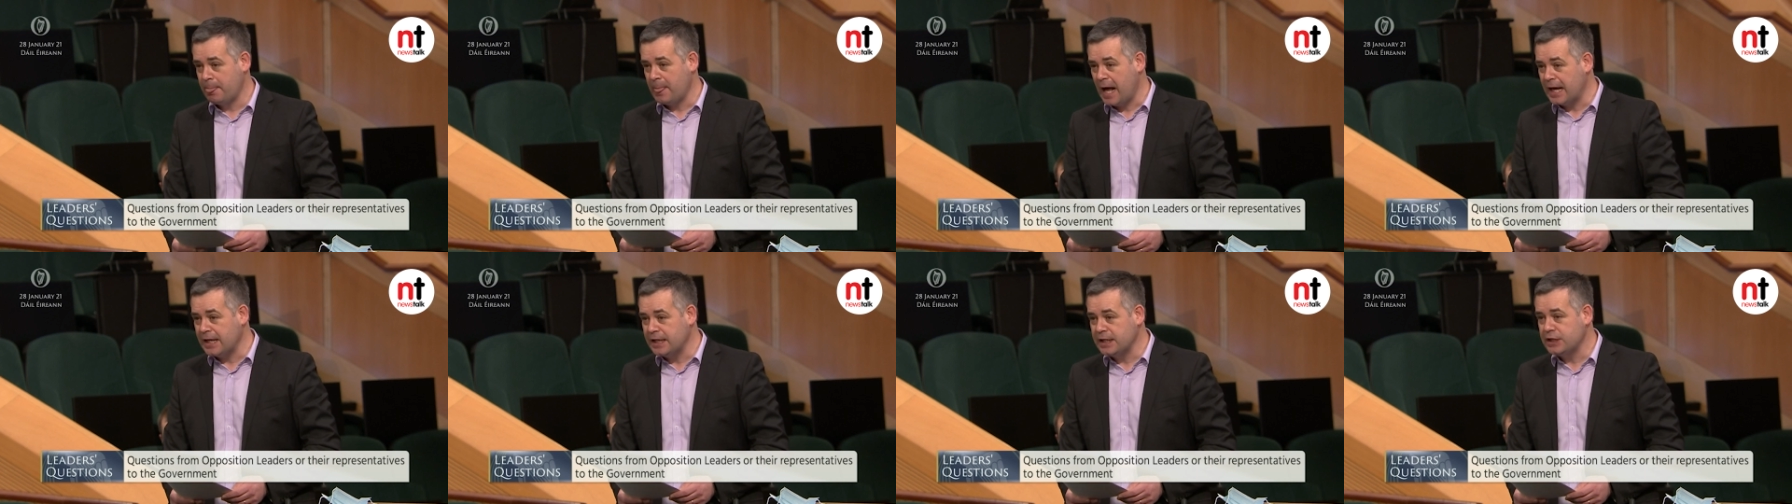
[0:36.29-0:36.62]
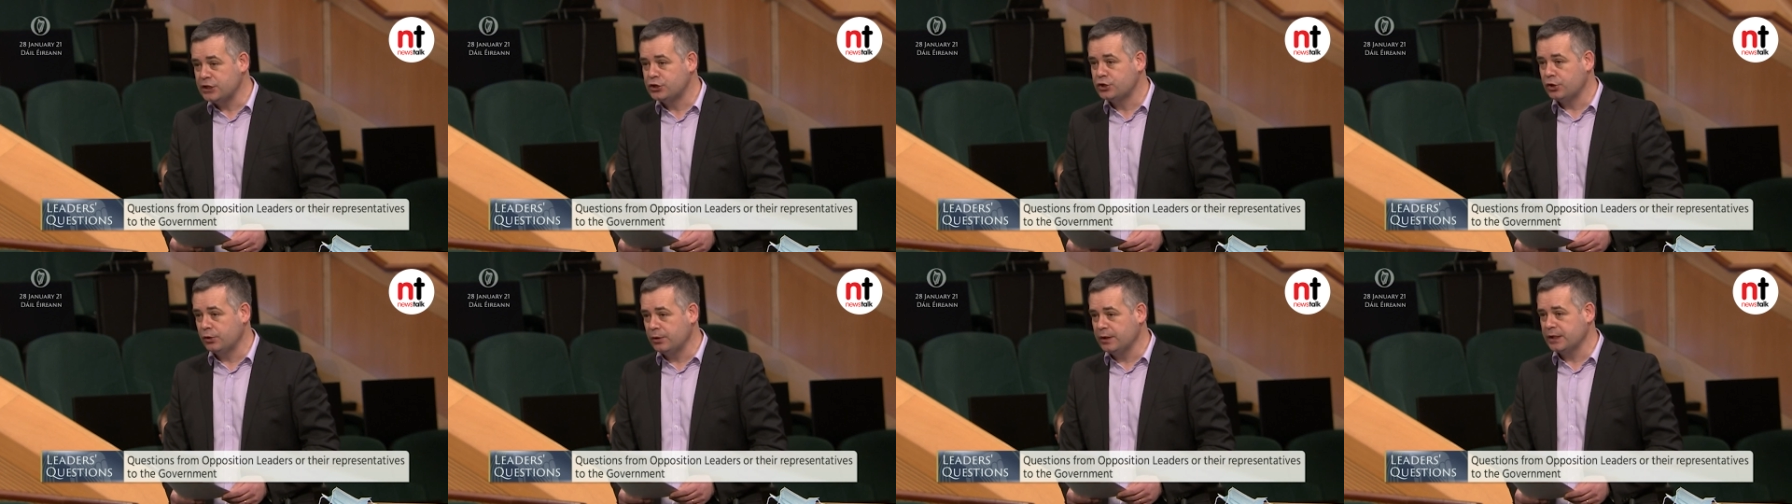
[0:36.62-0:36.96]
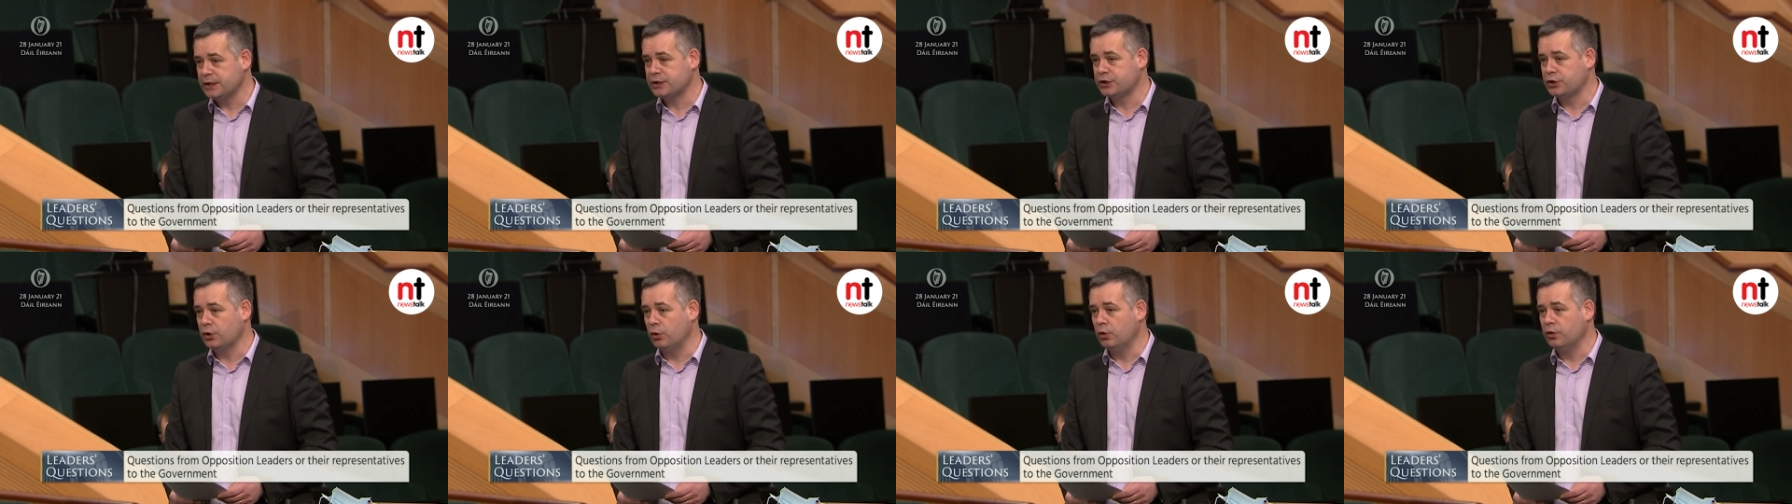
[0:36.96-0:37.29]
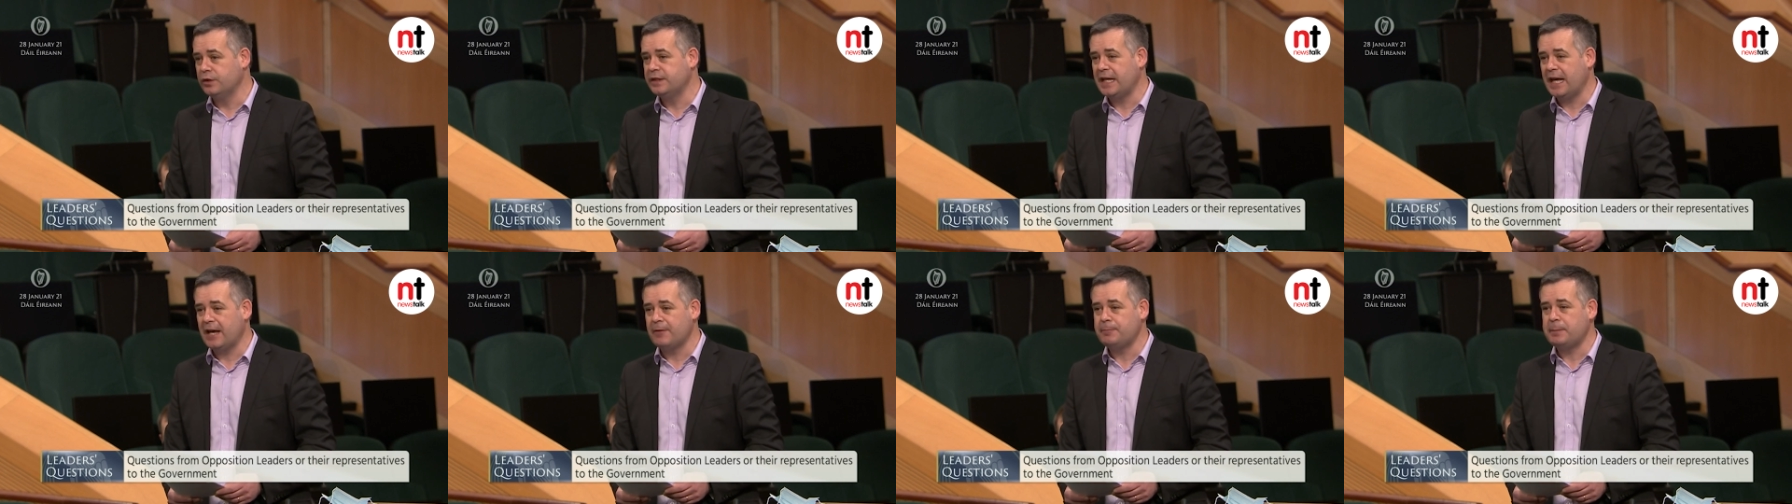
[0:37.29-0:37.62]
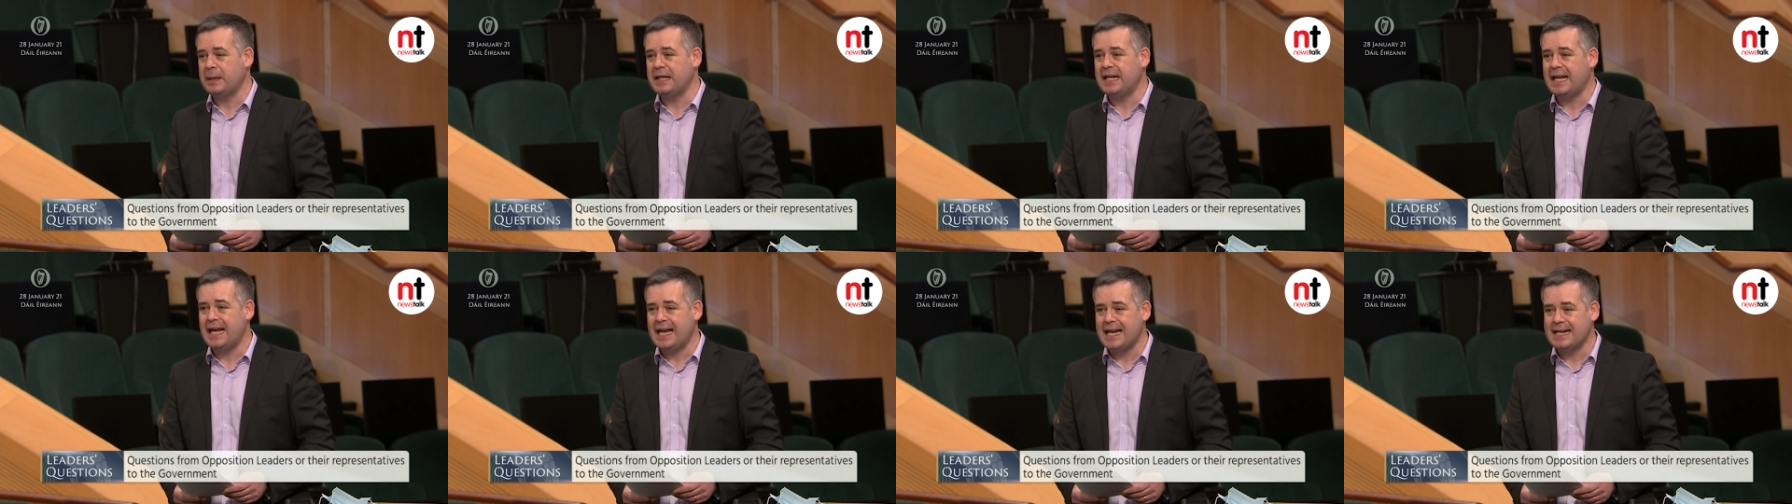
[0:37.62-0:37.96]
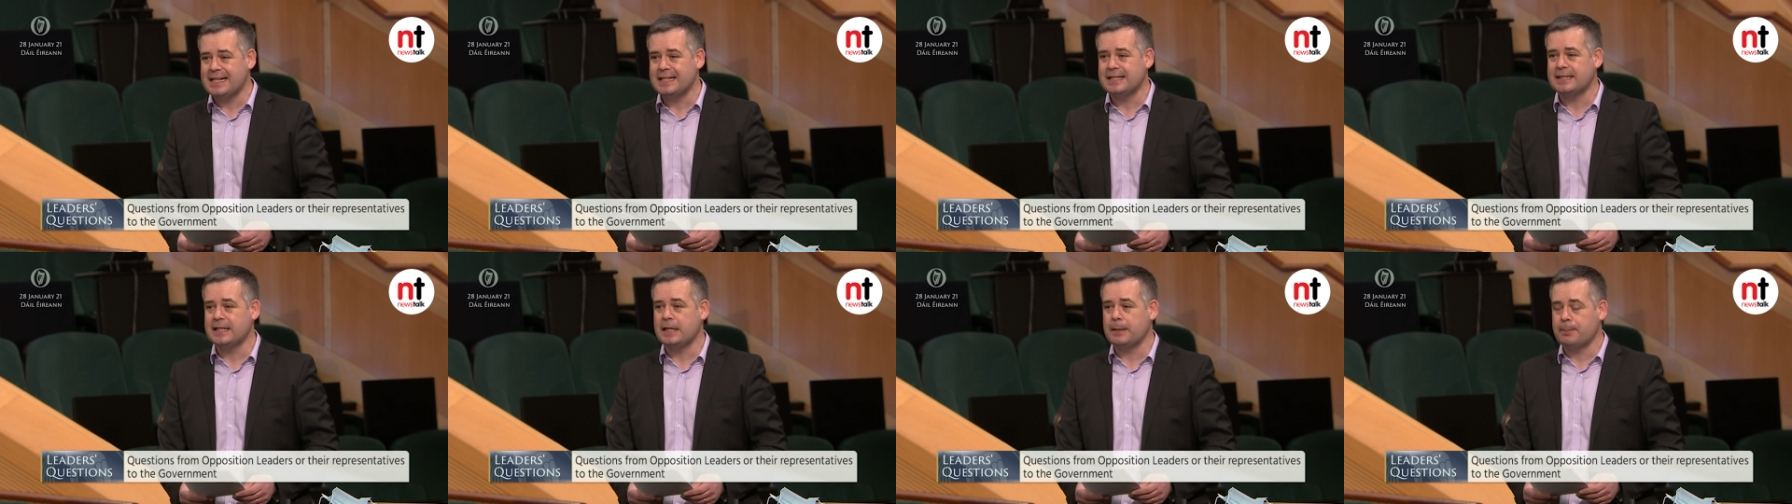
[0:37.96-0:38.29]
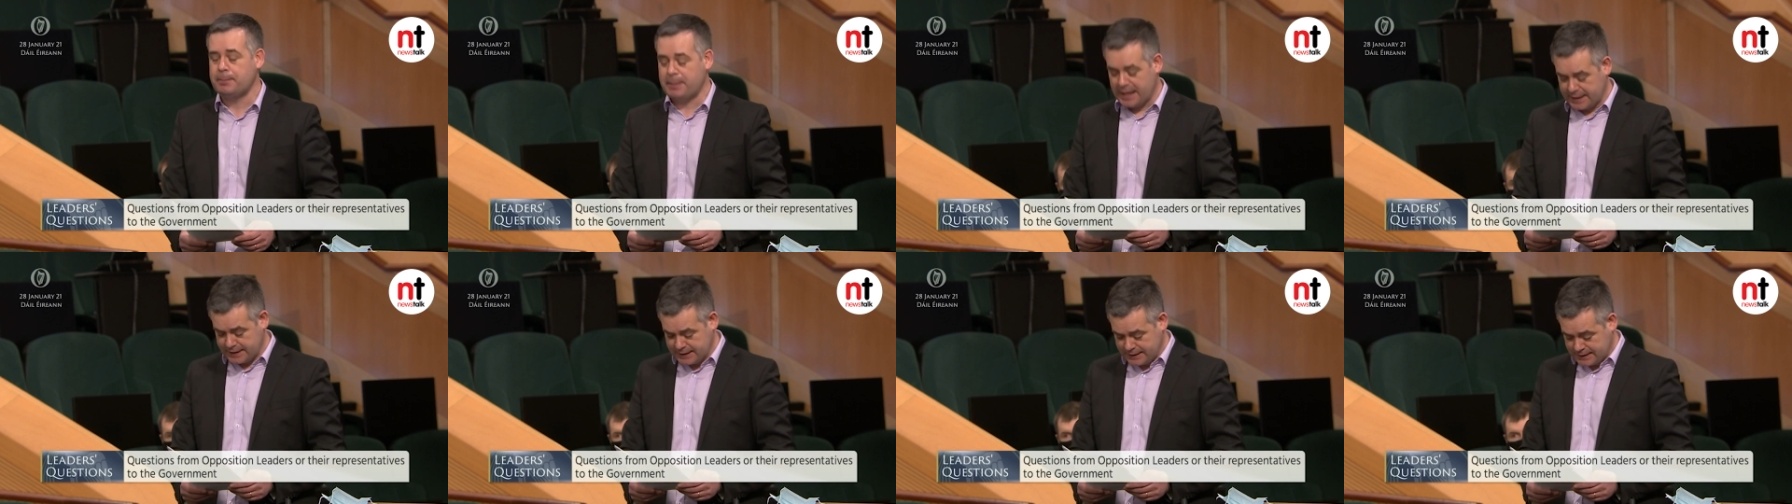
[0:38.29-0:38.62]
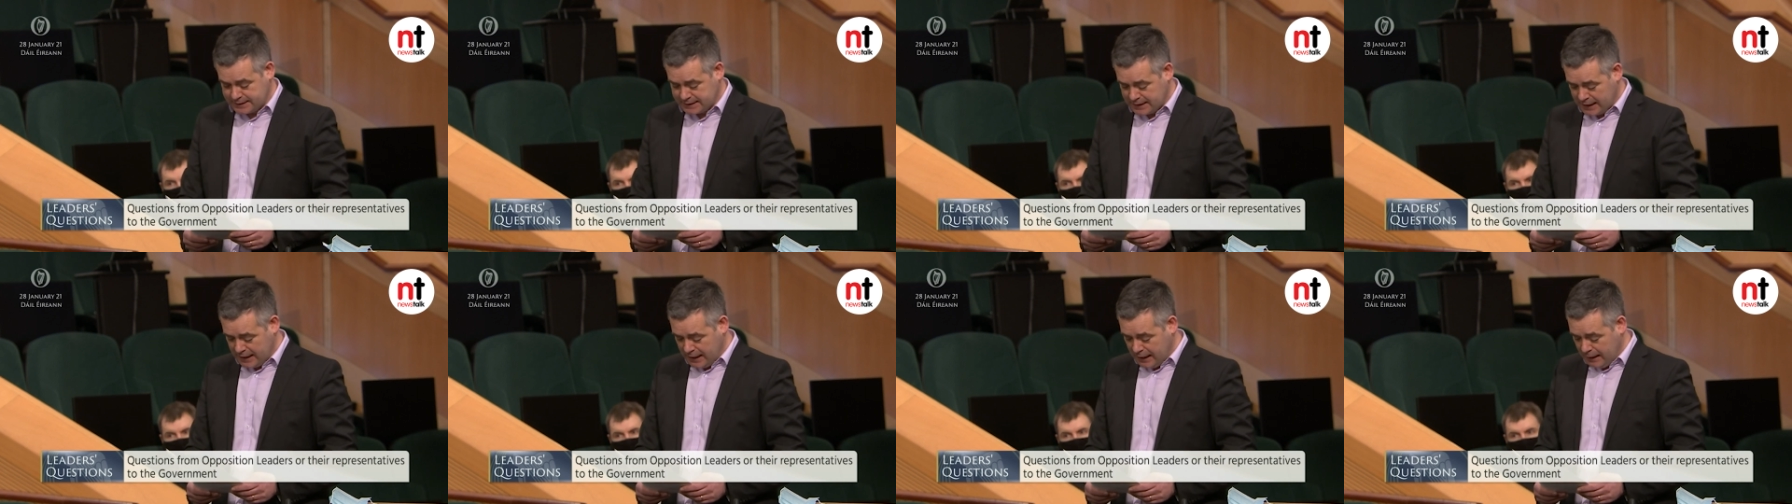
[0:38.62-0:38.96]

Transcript: And in doing so, they have been aided and abetted